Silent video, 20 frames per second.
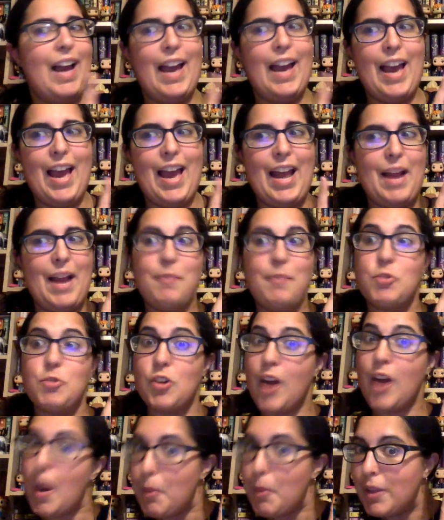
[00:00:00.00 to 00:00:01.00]
And I'm
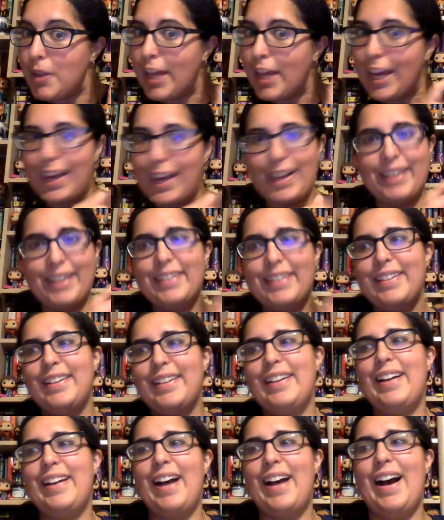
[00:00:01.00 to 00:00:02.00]
sure I will like it.
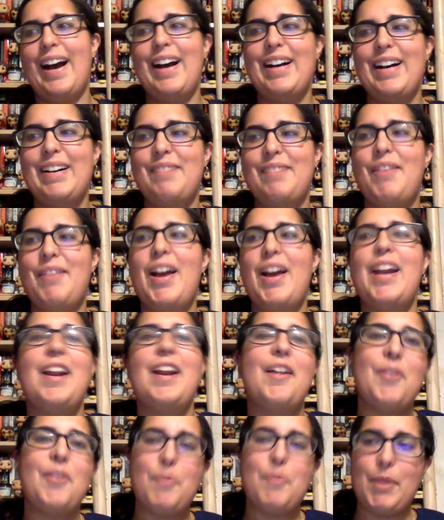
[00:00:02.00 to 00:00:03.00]
And
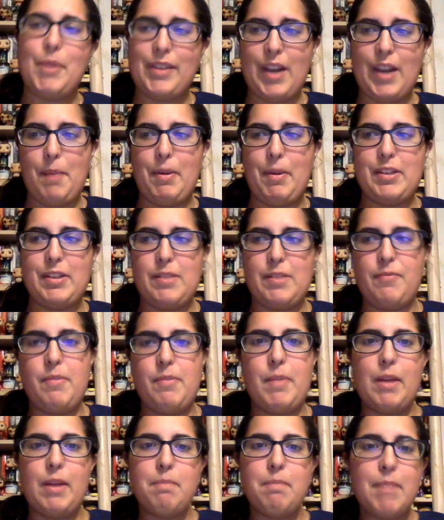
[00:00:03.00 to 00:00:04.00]
another book that I picked up
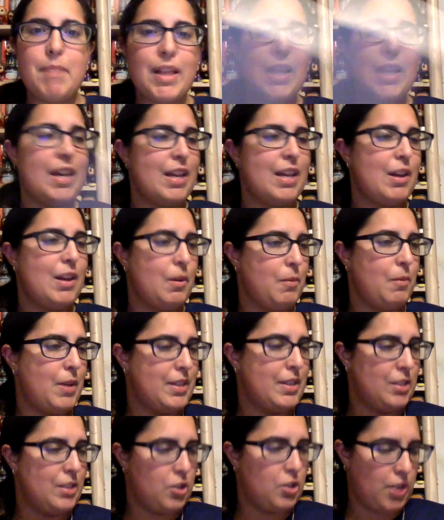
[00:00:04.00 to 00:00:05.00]
from Macmillan
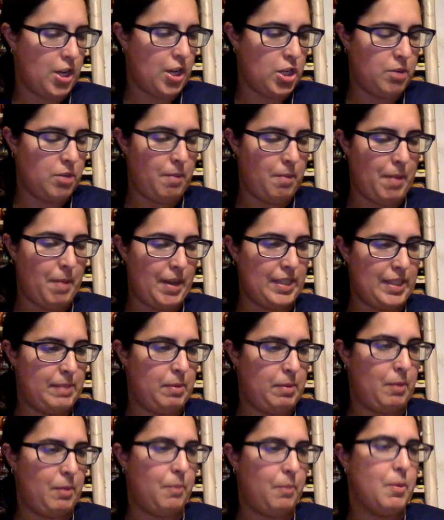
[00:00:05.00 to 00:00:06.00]
was The Train to
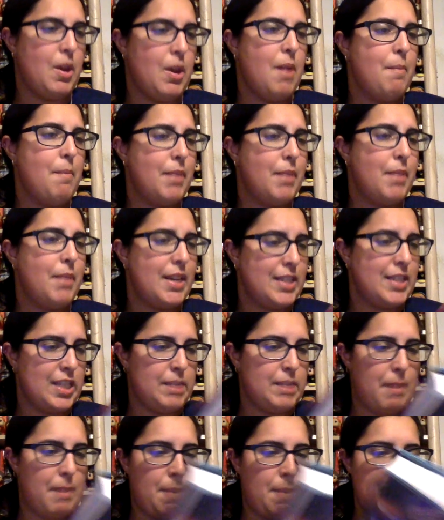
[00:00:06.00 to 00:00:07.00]
Impossible Places
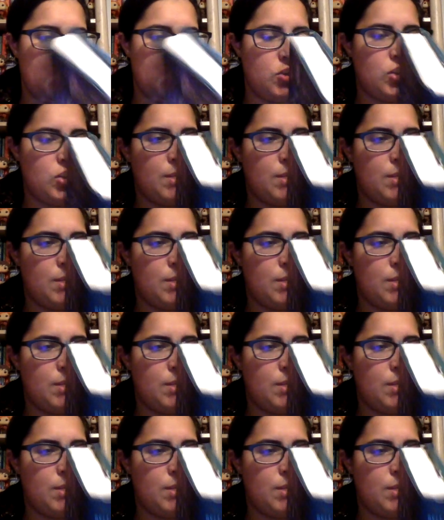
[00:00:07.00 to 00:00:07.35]
by P.G.